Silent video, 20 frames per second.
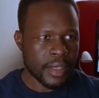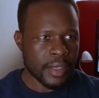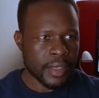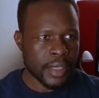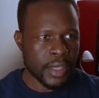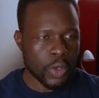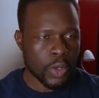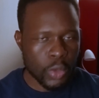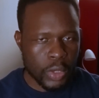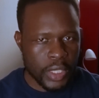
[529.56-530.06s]

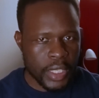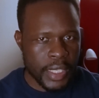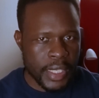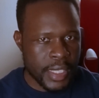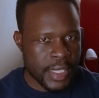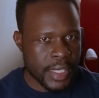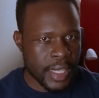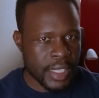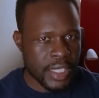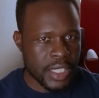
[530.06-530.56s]
The good thing
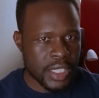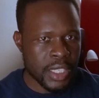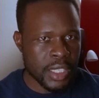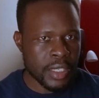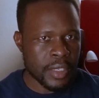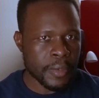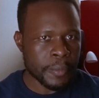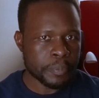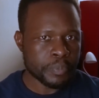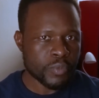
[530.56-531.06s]
is that
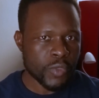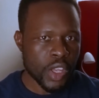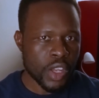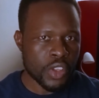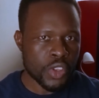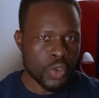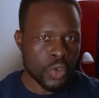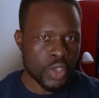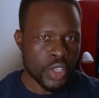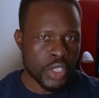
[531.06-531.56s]

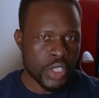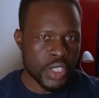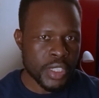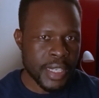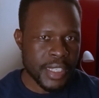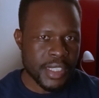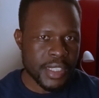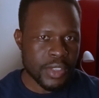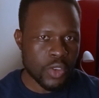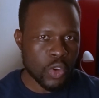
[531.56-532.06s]
it
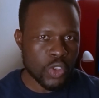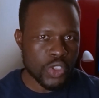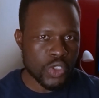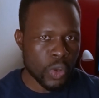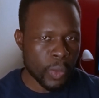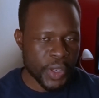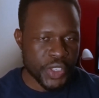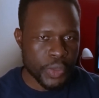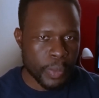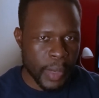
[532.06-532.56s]
doesn't cost
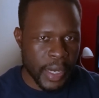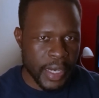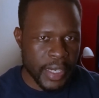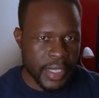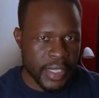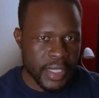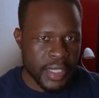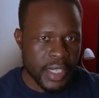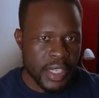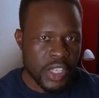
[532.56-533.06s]
so much
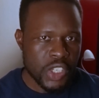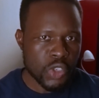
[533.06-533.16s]
money